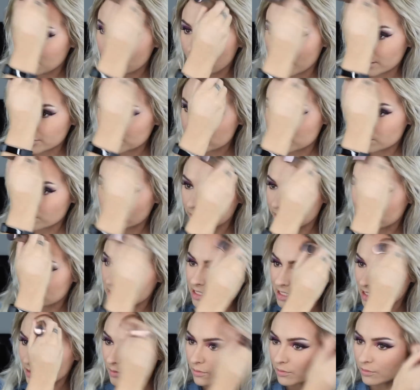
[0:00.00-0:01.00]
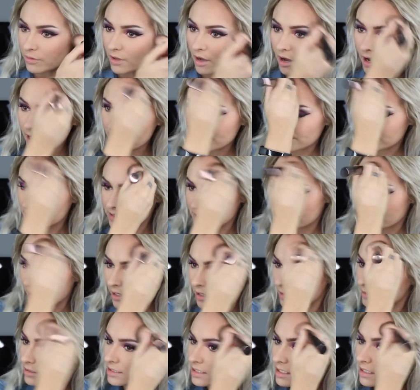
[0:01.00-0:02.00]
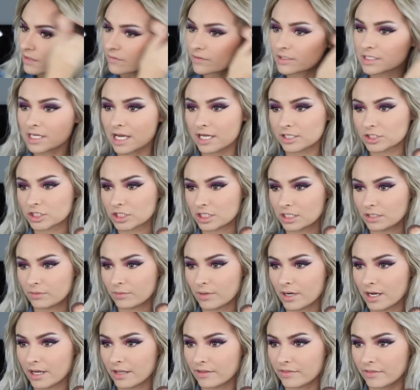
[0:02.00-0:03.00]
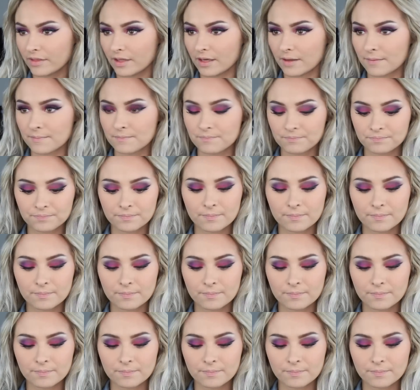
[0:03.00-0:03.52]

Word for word: I just wanted to see what all the hype was about, see if it's actually worth it.